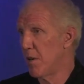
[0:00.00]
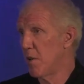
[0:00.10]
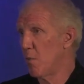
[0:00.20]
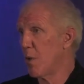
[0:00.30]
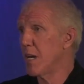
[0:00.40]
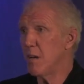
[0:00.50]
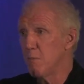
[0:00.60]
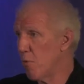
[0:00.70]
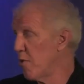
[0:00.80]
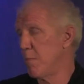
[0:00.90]
We need
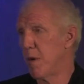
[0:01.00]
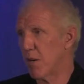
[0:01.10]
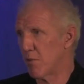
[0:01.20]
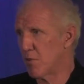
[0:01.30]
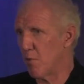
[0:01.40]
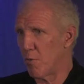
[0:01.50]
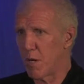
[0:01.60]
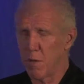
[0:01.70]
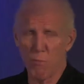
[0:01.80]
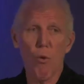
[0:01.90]
more than Michael Jordan. We
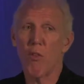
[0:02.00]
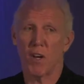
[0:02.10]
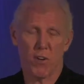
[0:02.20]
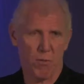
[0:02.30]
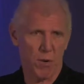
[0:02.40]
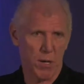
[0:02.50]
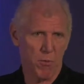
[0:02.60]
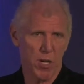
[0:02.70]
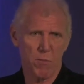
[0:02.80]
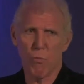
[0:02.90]
need more than Kareem. We
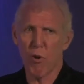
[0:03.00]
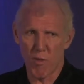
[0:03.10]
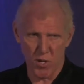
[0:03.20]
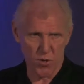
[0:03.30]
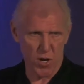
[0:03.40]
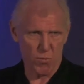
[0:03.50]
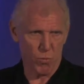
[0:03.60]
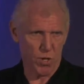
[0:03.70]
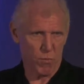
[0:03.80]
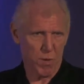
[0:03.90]
need more than John
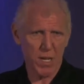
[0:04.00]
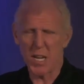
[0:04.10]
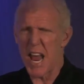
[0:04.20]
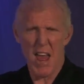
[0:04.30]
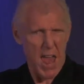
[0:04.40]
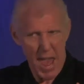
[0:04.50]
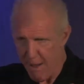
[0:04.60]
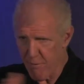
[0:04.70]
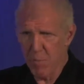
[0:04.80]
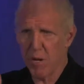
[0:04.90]
Wooden. We need
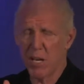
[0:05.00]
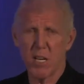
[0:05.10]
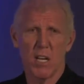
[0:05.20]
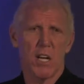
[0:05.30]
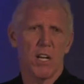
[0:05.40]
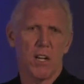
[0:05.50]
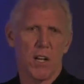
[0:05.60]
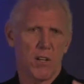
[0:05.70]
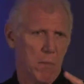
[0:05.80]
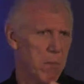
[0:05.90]
everybody
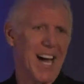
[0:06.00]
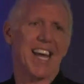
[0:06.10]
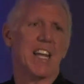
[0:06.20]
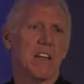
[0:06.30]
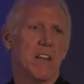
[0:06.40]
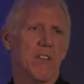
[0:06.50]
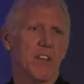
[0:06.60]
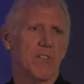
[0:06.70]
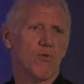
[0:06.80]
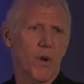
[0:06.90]
to buy into this
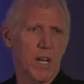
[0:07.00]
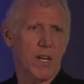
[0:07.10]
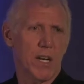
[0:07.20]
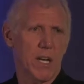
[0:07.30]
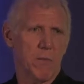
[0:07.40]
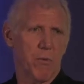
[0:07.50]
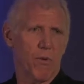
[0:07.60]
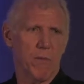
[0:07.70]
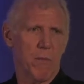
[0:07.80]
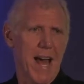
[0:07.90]
critically
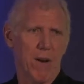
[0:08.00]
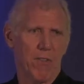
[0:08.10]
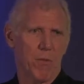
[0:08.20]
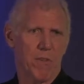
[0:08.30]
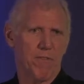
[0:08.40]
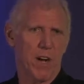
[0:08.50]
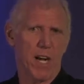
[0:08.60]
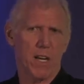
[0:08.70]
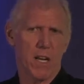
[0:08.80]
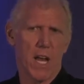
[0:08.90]
important battle that we're fighting.